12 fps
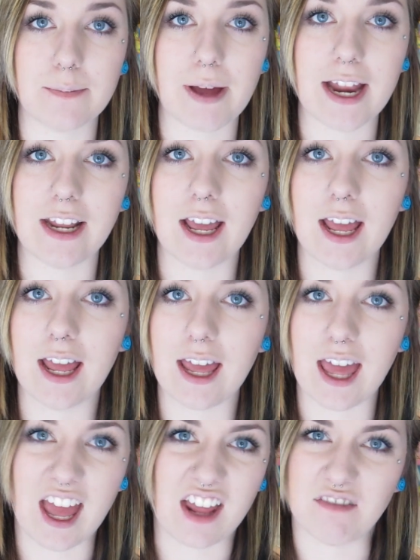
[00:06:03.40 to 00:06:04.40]
to bed.
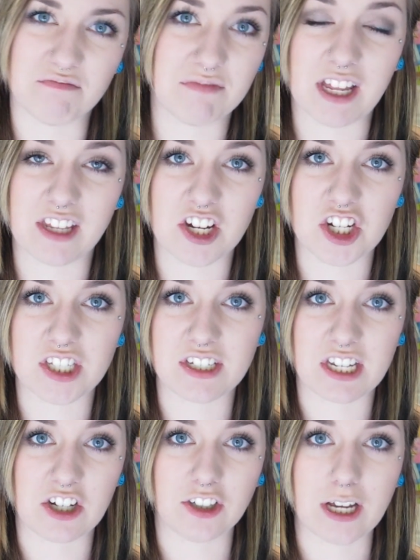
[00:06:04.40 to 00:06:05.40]
And then they just
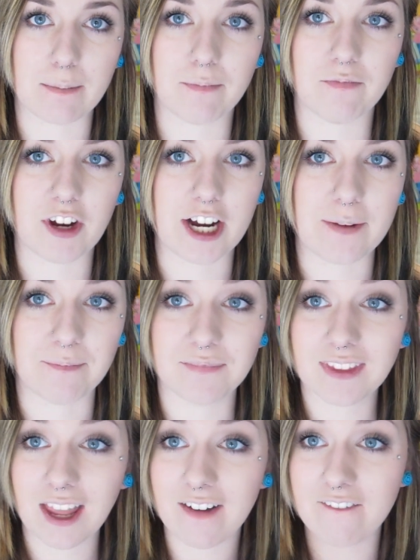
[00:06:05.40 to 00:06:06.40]
healed up very,
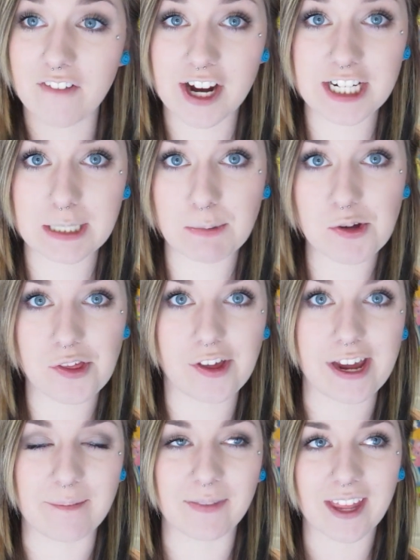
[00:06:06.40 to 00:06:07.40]
very
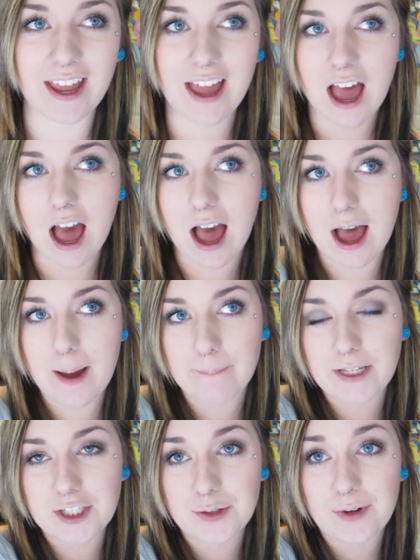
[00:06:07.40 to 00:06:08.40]
smoothly.
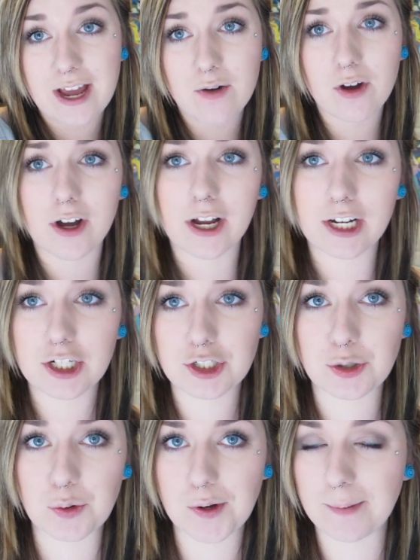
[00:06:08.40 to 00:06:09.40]
So now on
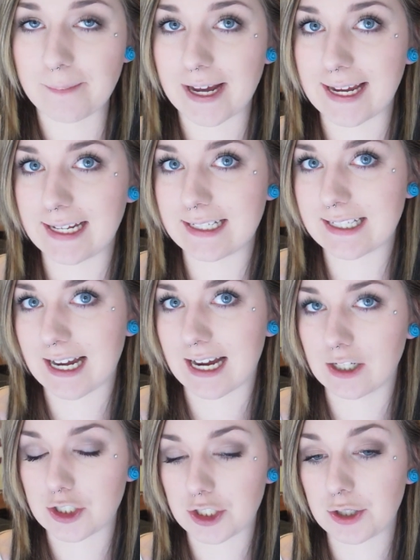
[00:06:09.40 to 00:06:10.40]
to my
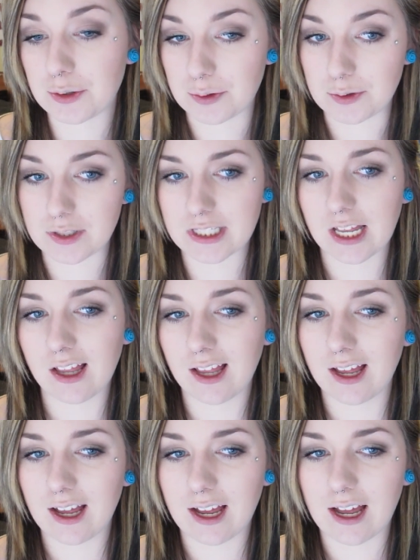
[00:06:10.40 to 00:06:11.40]
tattoos.
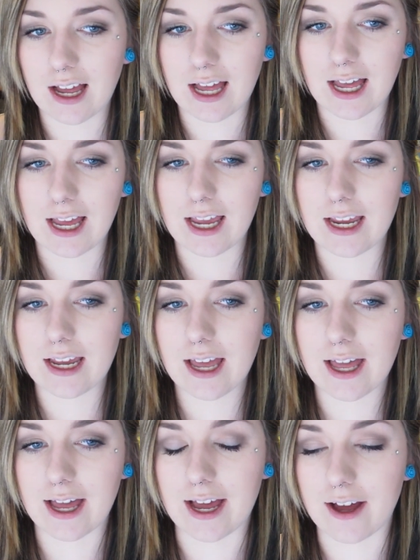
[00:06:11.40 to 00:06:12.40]
I
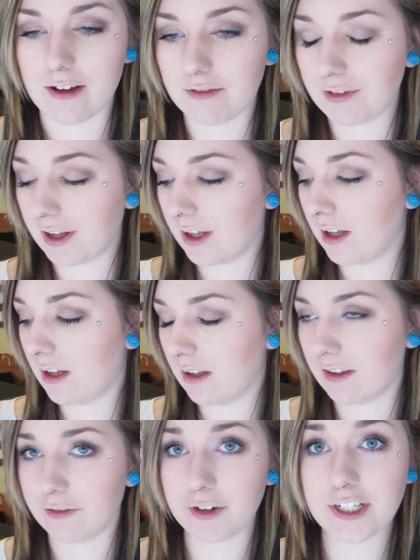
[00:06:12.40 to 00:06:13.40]
have,
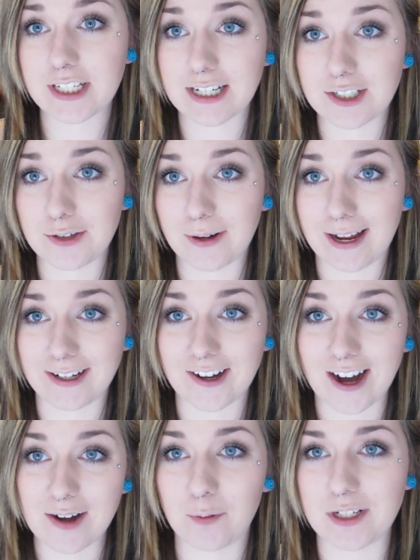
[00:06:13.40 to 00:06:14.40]
the first tattoo I
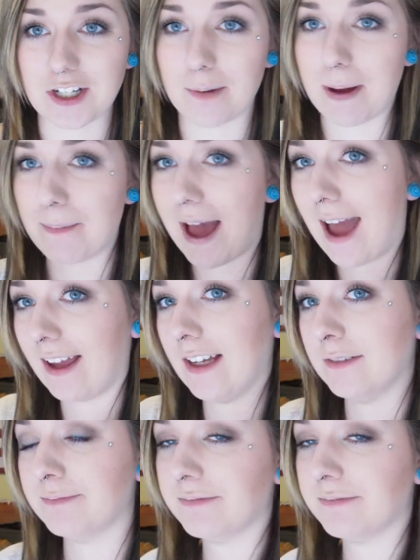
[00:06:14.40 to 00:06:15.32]
got was on my back.